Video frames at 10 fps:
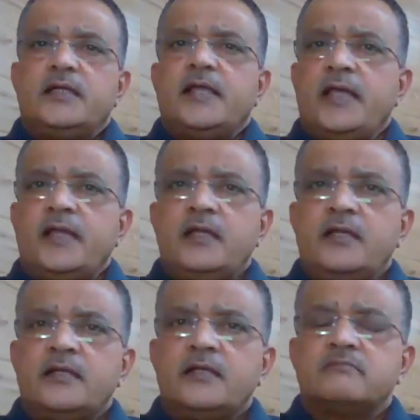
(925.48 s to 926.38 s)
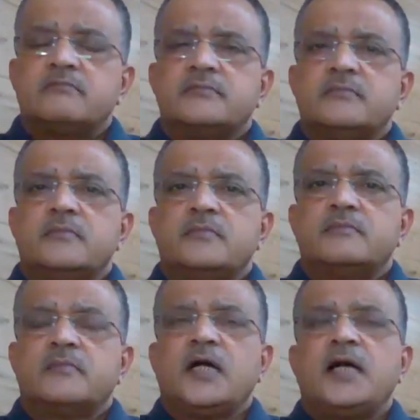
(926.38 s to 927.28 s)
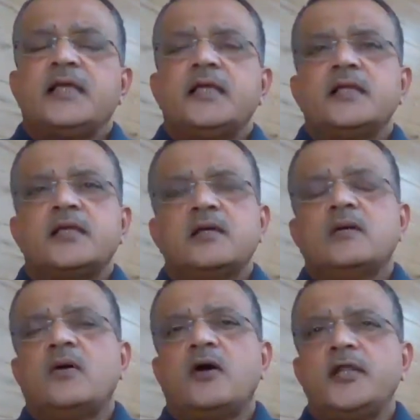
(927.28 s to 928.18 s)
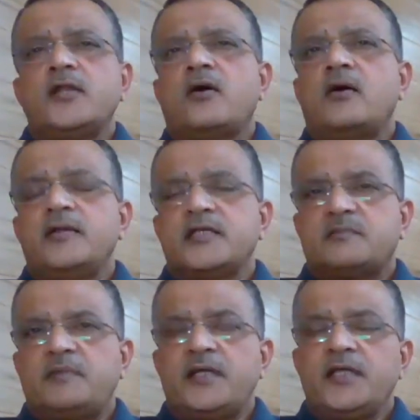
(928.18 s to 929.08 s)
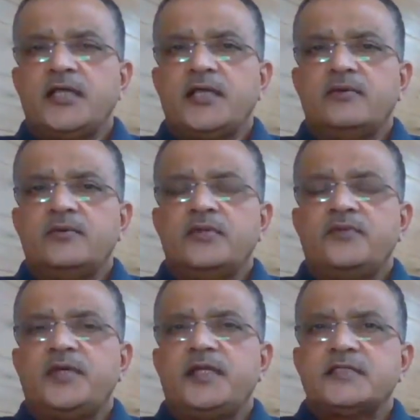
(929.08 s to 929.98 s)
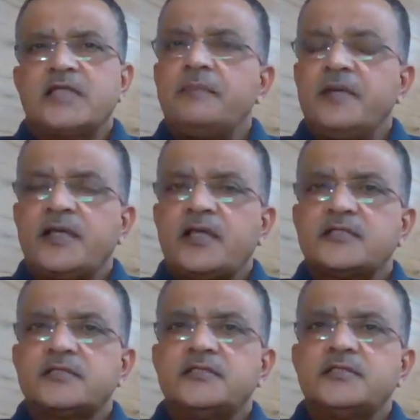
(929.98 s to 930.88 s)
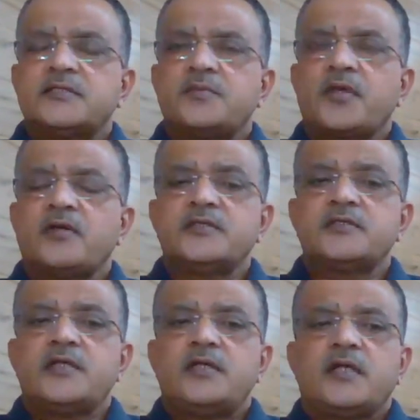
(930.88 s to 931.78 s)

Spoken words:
Again, I can go on and on explaining you the various applications, because